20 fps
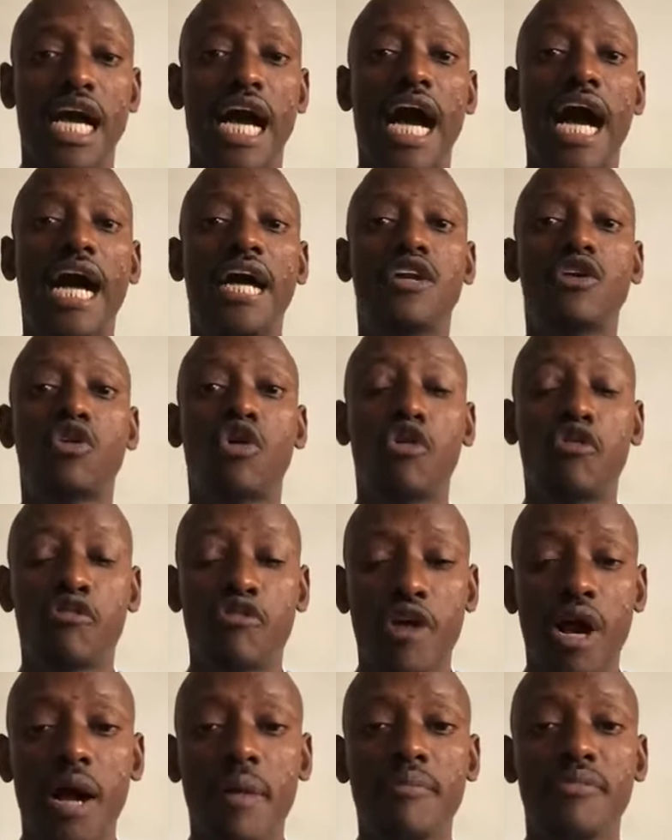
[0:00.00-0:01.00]
and
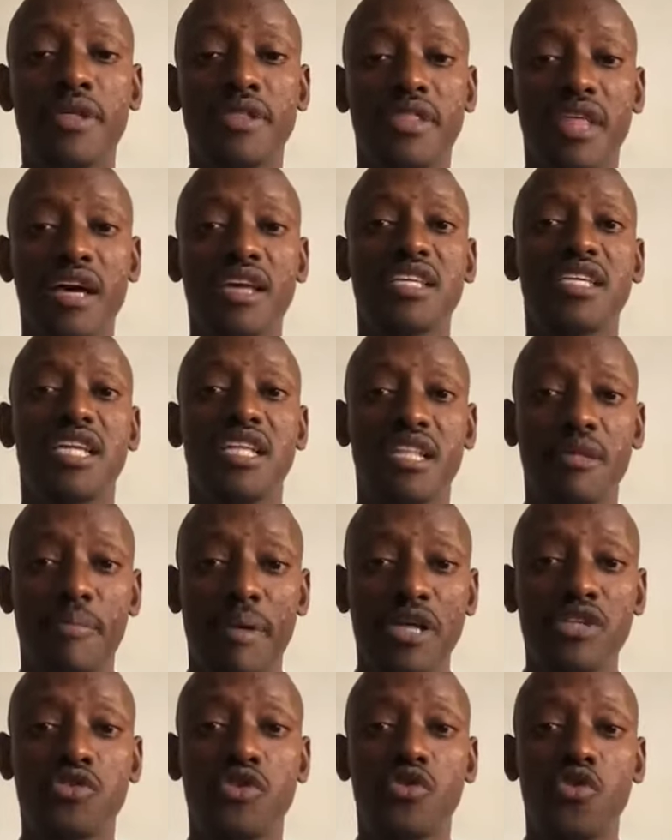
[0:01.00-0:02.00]
confirm that actually the
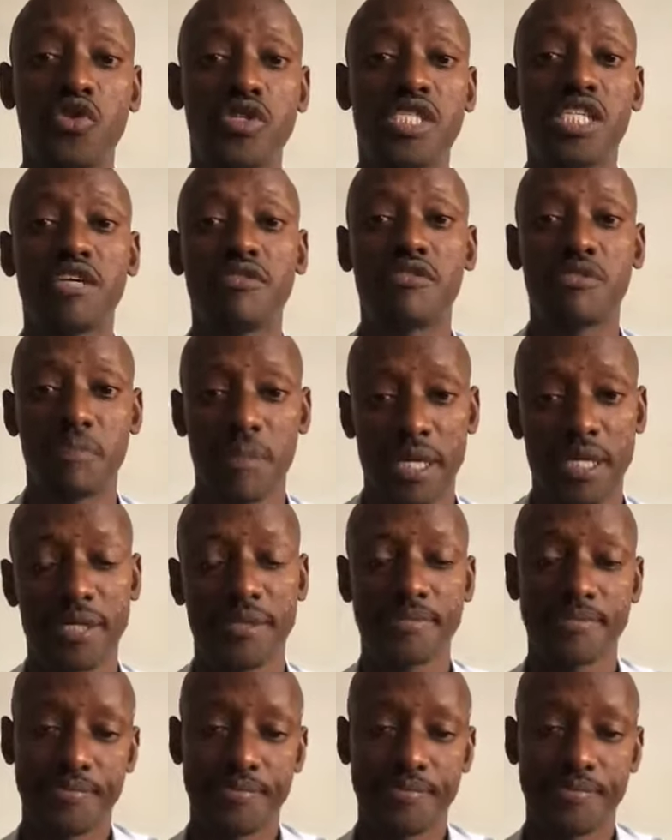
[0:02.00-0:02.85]
person received money.